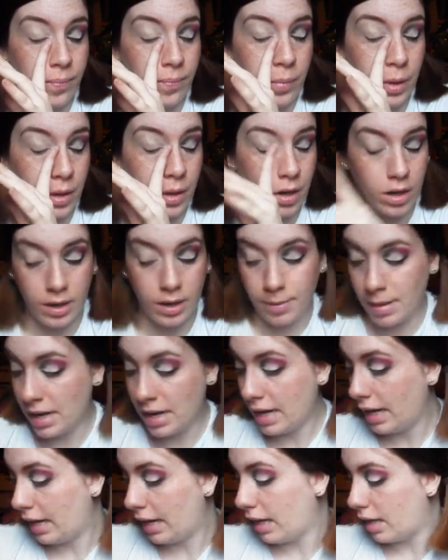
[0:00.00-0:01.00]
put on
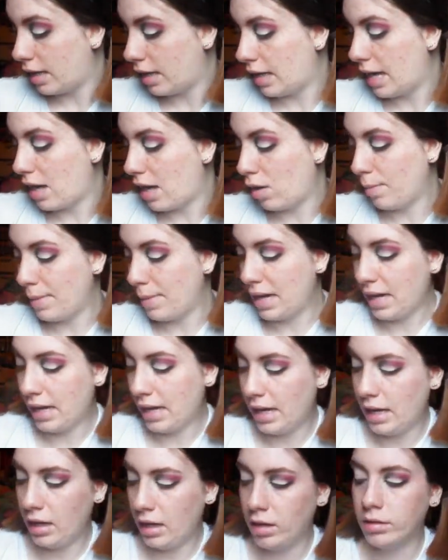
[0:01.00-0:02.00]
my
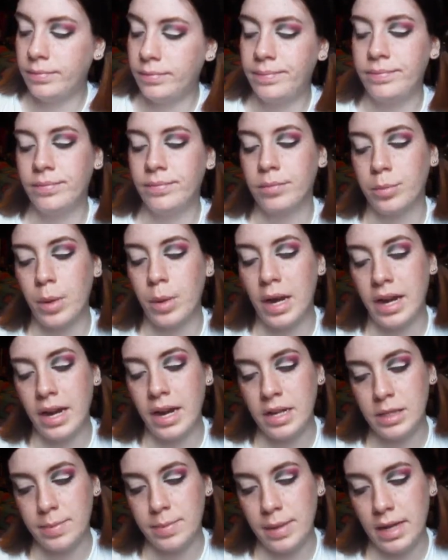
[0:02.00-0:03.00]
Almay Bright
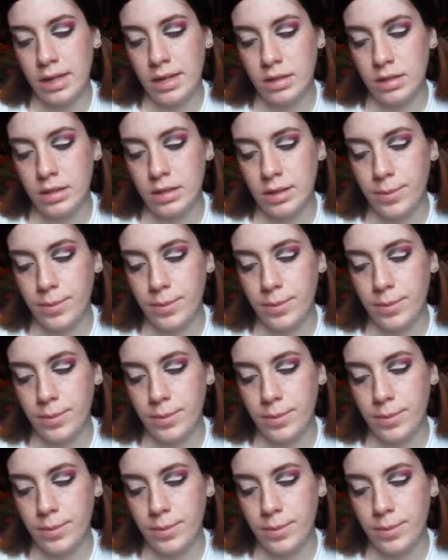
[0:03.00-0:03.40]
Eyes base.